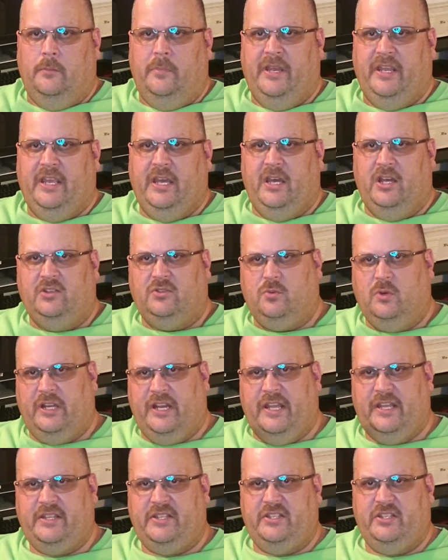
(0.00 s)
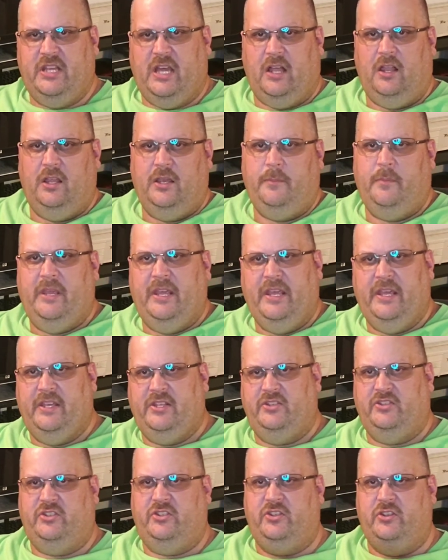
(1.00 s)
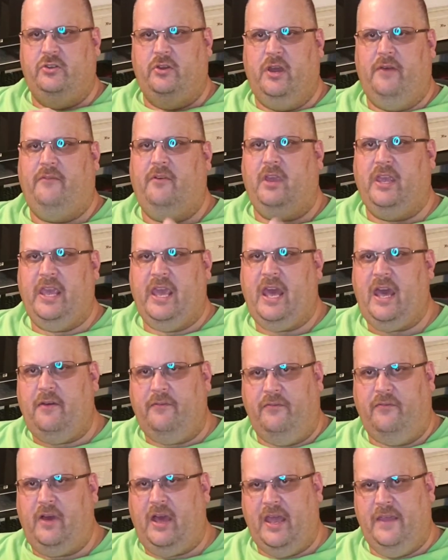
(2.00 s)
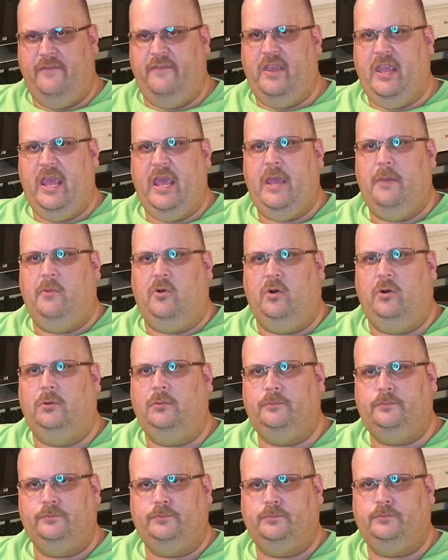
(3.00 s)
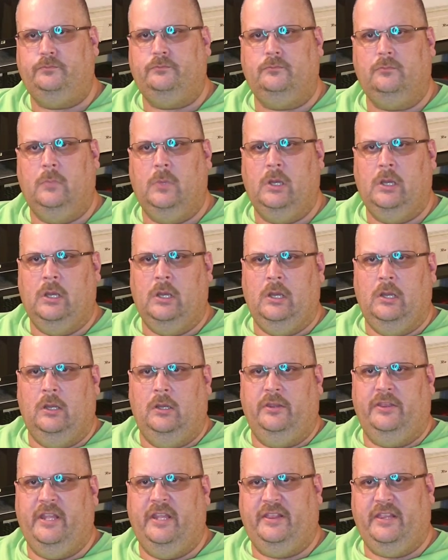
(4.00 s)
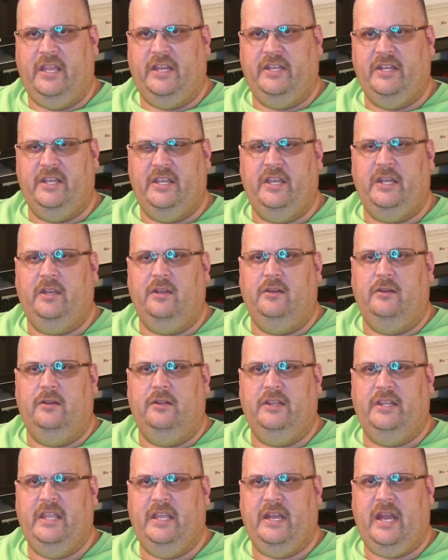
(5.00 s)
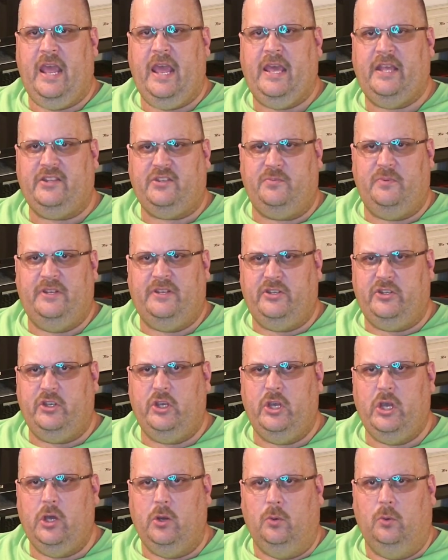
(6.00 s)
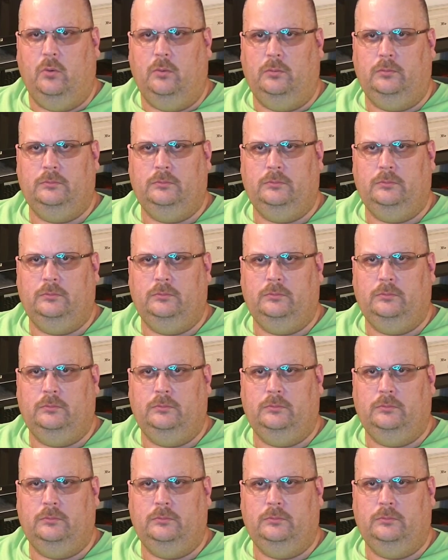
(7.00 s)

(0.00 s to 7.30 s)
Because what it's telling me is you have a Cat 5 cable that they did the enhancement to.